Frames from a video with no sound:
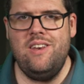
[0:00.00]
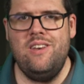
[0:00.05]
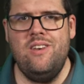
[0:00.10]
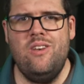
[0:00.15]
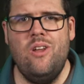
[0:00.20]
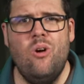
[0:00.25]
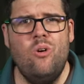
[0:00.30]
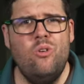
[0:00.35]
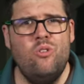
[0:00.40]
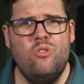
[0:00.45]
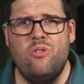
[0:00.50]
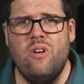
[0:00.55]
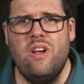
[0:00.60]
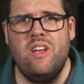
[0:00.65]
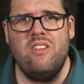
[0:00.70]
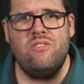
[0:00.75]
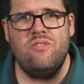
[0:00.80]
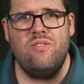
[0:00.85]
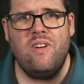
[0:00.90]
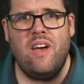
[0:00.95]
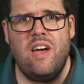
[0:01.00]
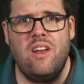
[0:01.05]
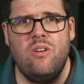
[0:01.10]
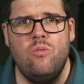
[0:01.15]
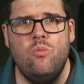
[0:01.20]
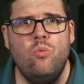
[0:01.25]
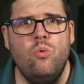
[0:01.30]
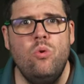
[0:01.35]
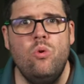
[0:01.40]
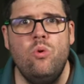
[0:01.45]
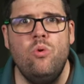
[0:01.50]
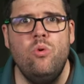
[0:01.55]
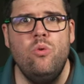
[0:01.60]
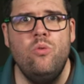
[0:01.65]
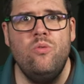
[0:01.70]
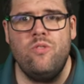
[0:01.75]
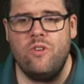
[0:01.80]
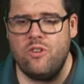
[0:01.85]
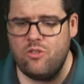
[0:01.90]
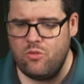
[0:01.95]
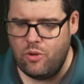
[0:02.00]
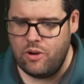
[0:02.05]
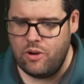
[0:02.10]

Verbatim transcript: and no trans fat. Woohoo, first